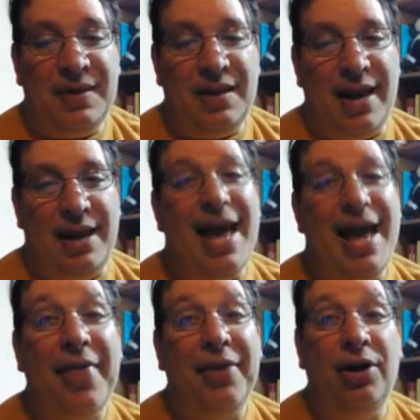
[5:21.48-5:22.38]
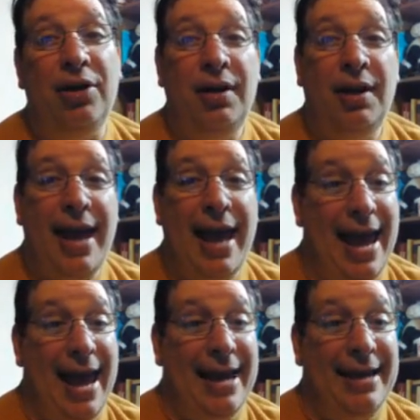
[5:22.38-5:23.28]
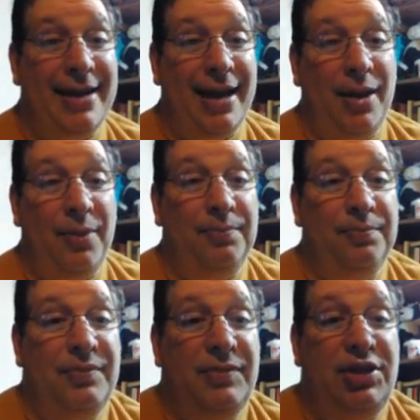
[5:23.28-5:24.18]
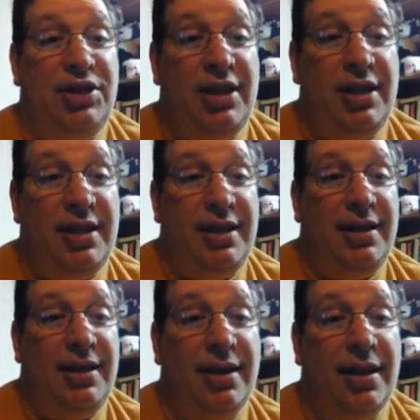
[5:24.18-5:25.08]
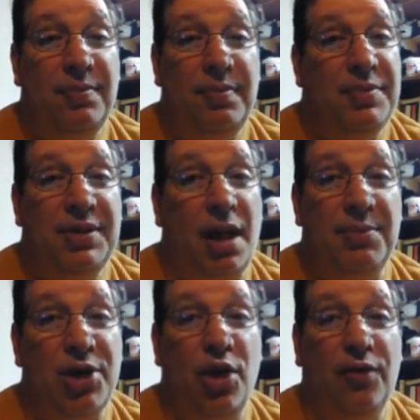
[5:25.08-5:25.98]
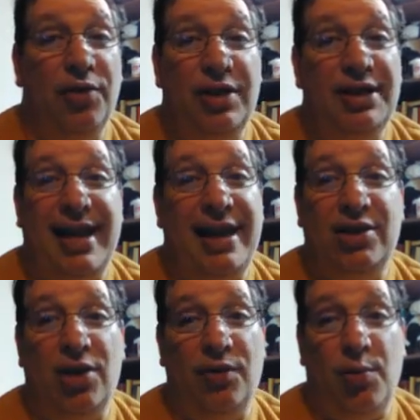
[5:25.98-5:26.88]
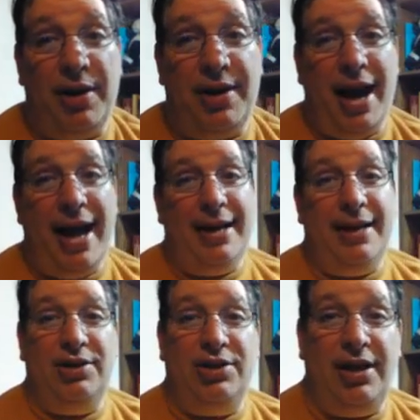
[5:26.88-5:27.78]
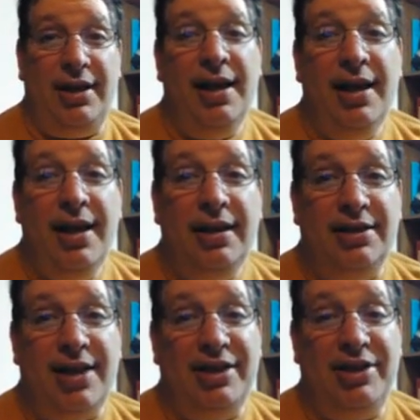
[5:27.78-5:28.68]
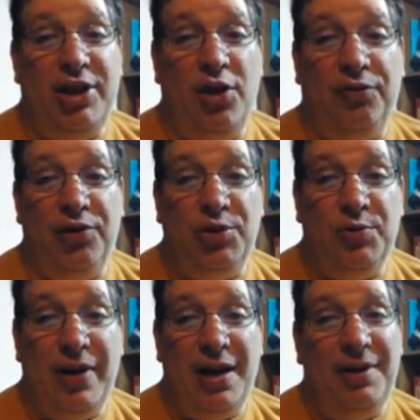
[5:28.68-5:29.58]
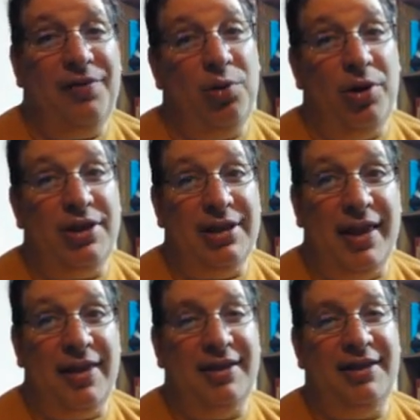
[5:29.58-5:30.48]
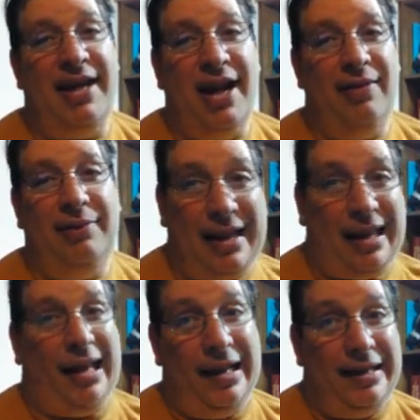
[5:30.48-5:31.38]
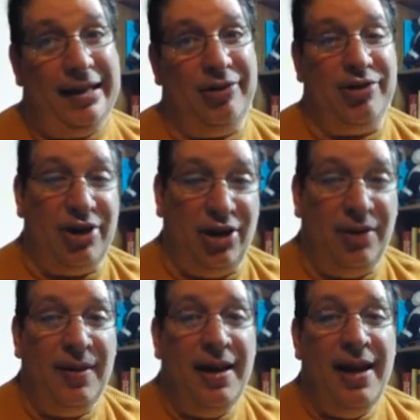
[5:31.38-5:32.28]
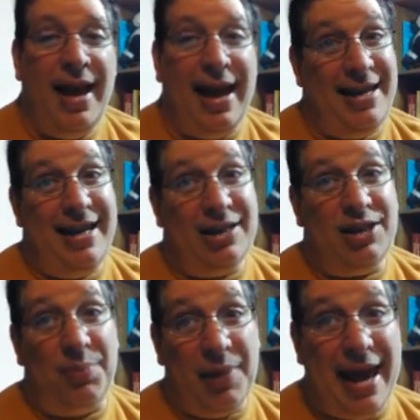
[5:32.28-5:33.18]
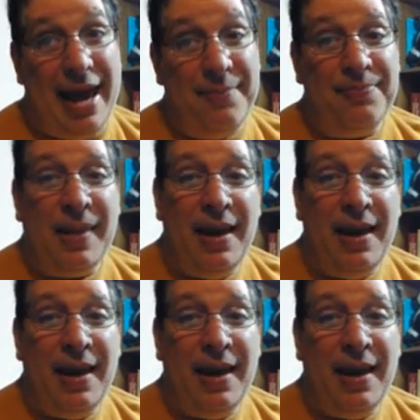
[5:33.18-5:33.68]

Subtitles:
named Heather, and she comes over and stays over one night, and she decides to go for a swim, and of course Lilith is there and kills her, and he gets the blame.